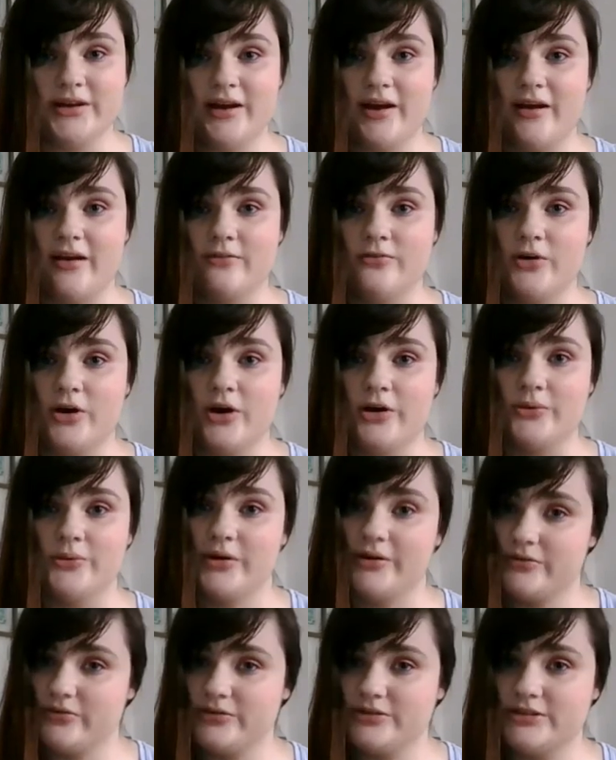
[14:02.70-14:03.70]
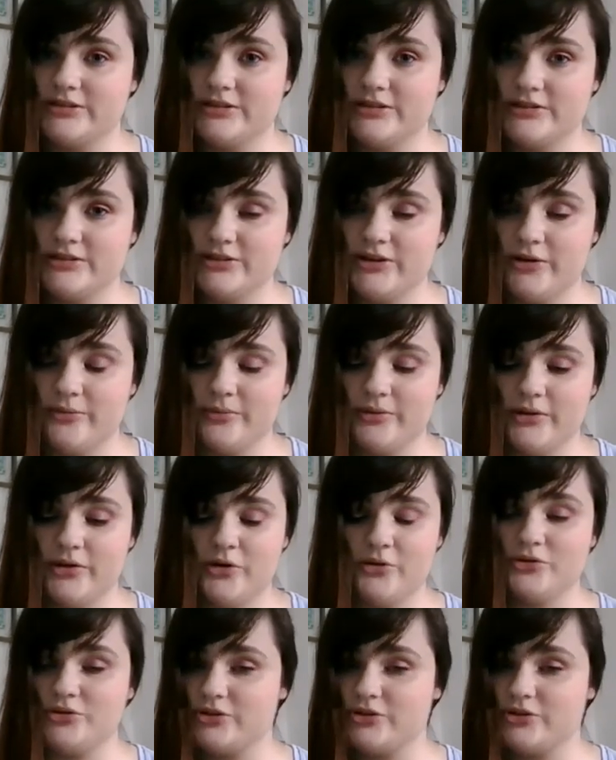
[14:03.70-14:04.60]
have our references down below.